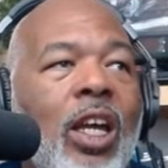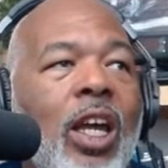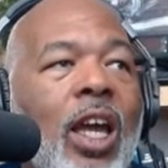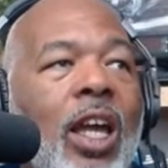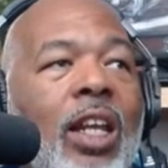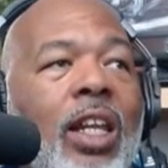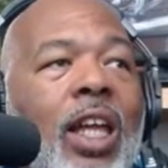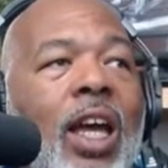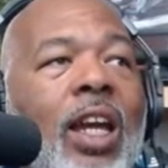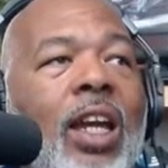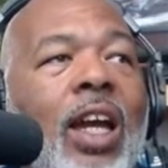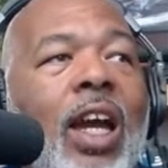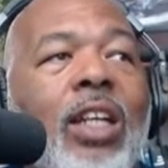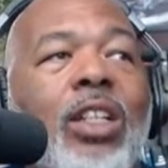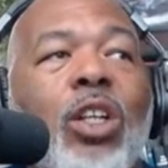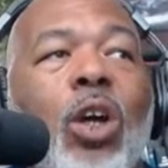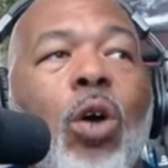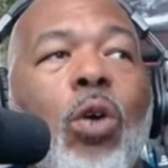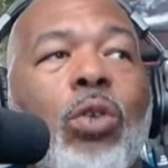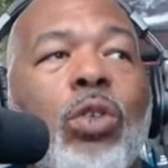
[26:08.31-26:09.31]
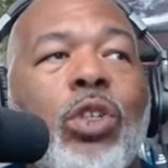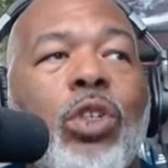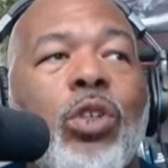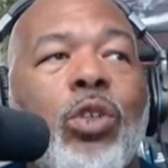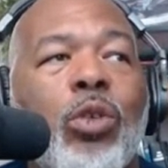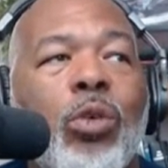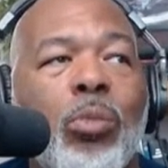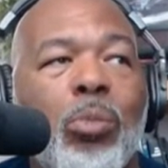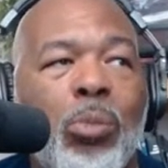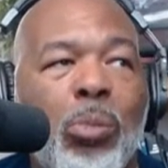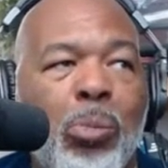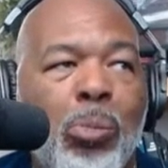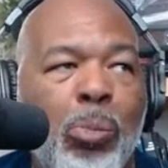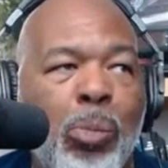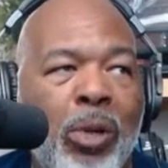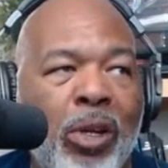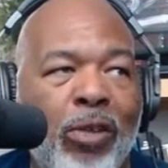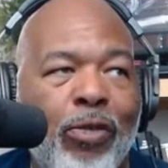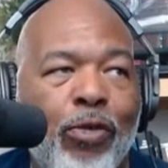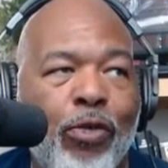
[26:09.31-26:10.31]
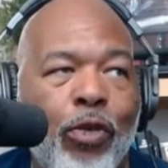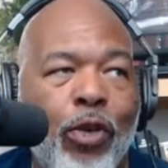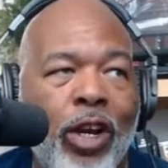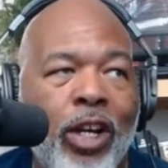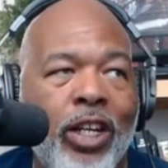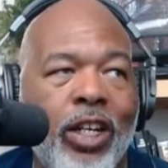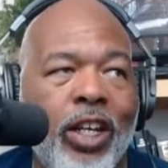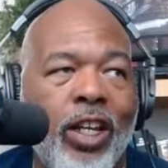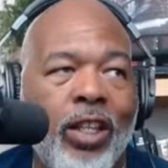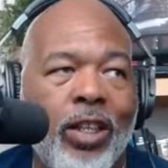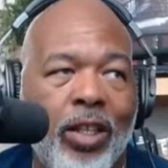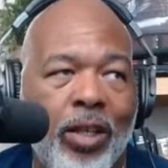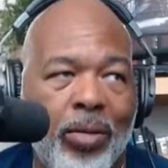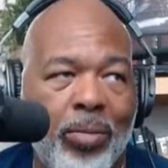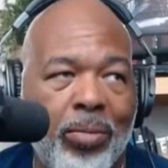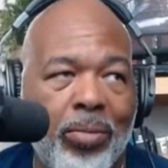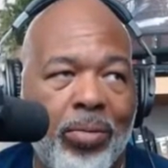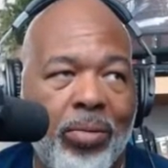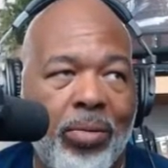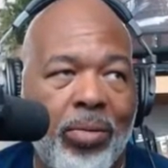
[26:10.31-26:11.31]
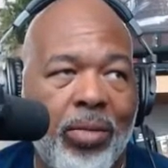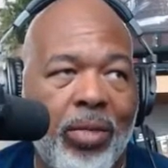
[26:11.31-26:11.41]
And like I told you, befriending them